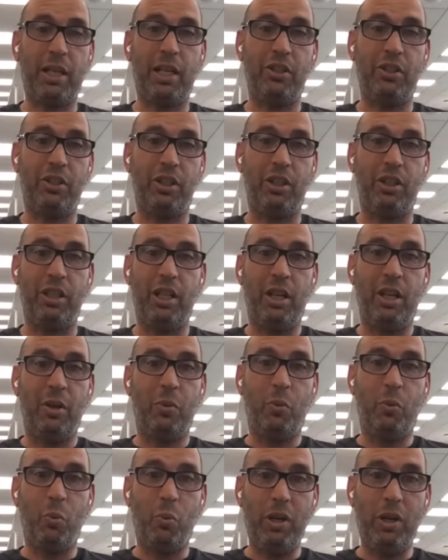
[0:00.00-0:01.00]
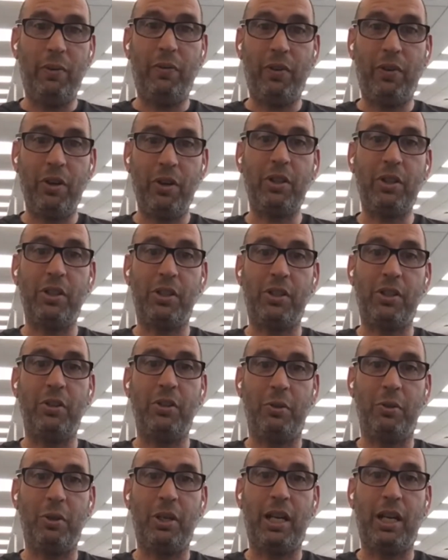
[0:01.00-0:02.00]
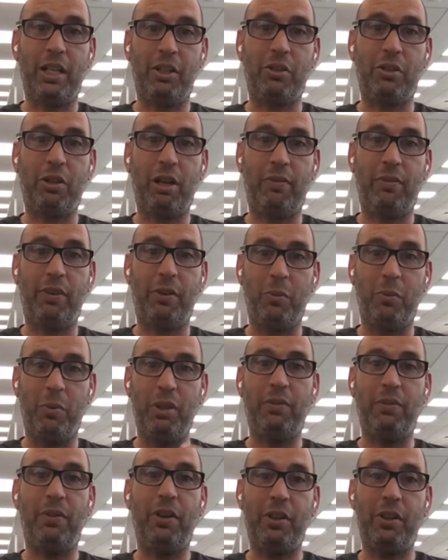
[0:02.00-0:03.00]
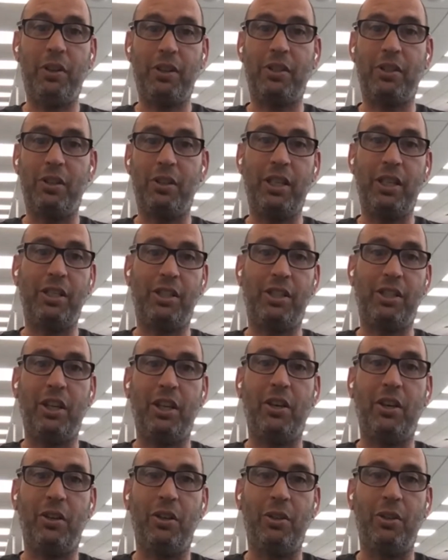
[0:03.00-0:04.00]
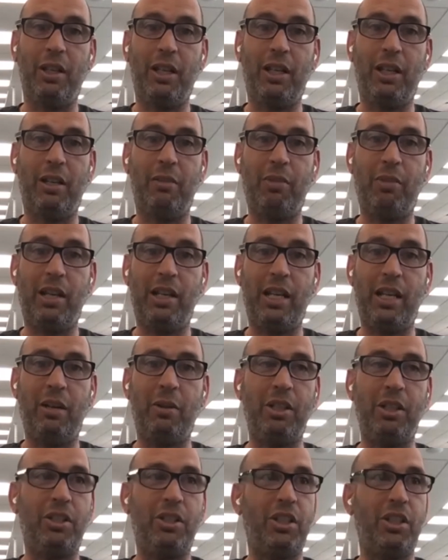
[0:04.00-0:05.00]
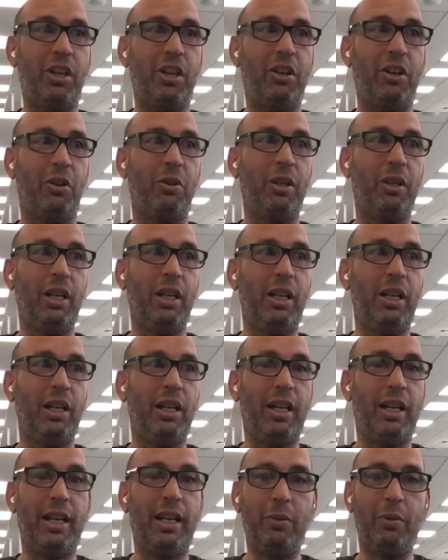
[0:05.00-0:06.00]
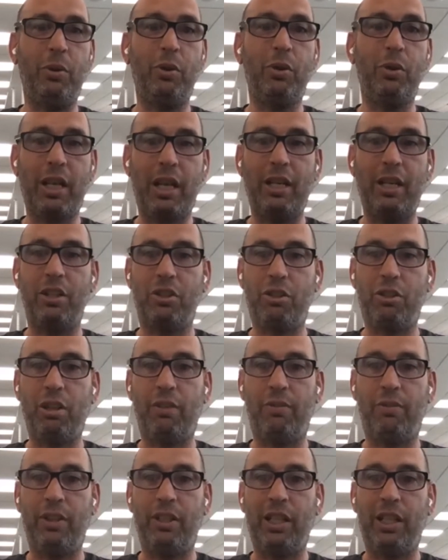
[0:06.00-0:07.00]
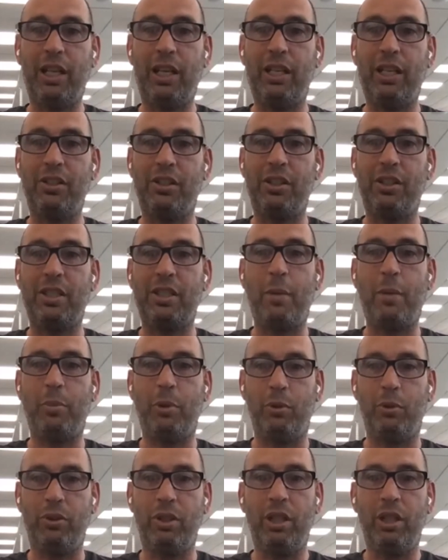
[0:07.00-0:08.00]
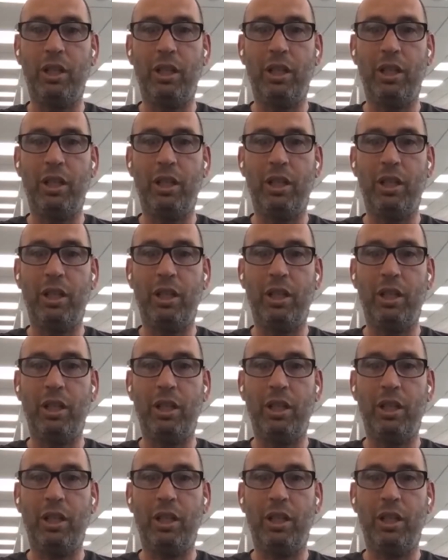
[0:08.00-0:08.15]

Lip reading: Agent, we focus on organic traffic. We focus on SEO, and our SEO, our organic traffic has doubled